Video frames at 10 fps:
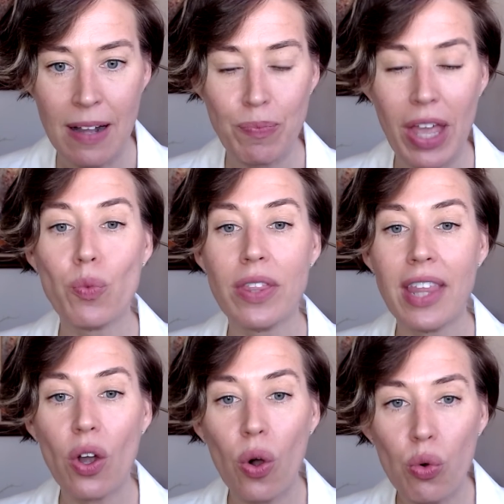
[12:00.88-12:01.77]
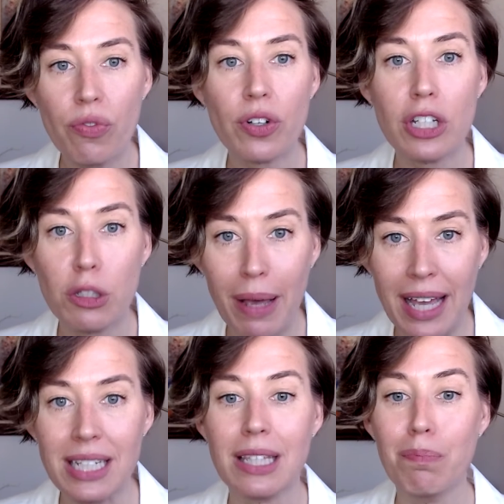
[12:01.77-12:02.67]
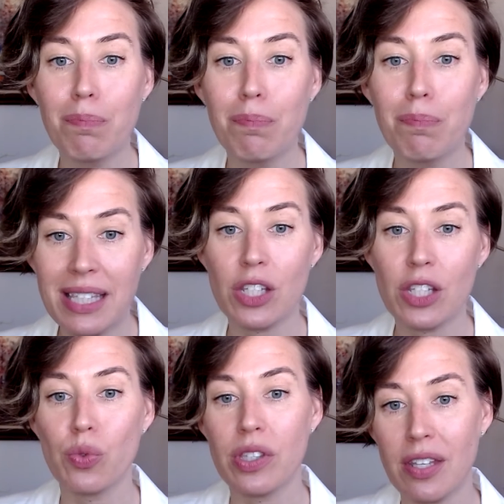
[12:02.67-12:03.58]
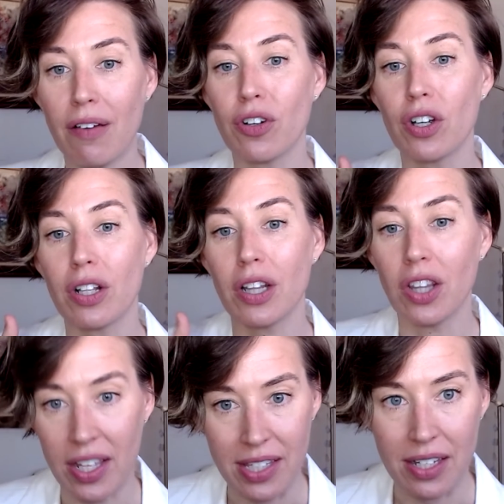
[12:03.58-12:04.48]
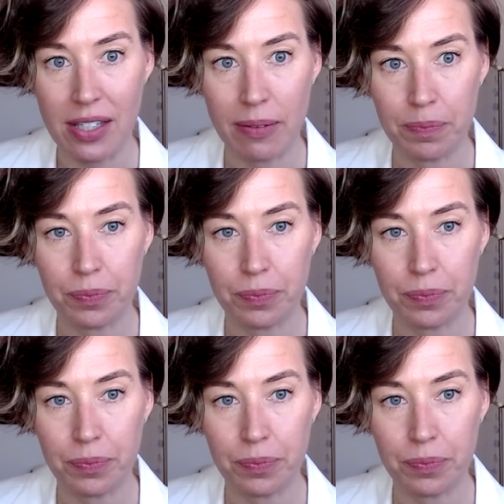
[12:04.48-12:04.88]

And when they overspent, the business would suffer losses.